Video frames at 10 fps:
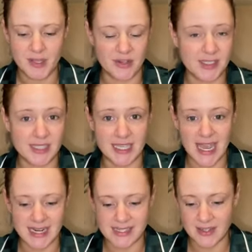honestly,
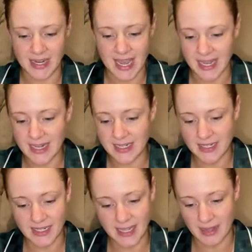haters gonna hate.
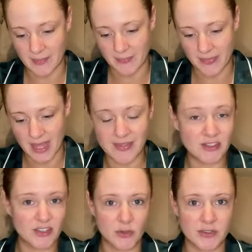And then
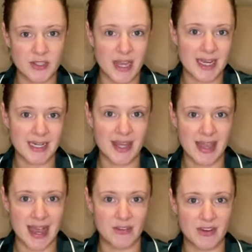she also had another
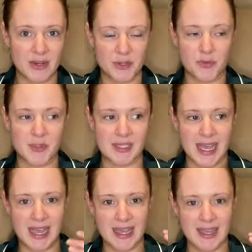outfit, which was
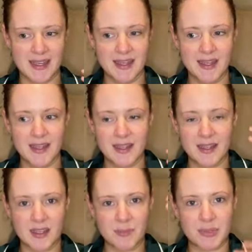a
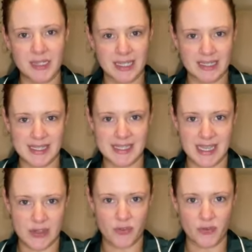completely
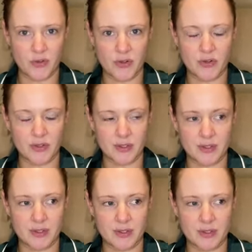see-through
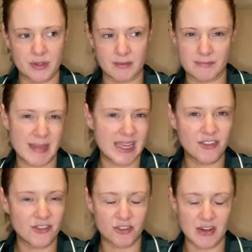
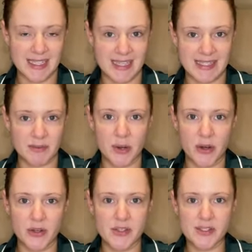mesh dress, I
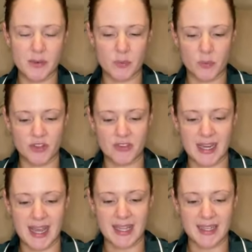suppose, which
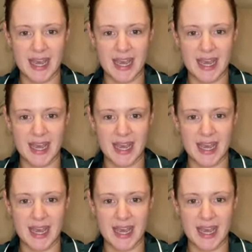then had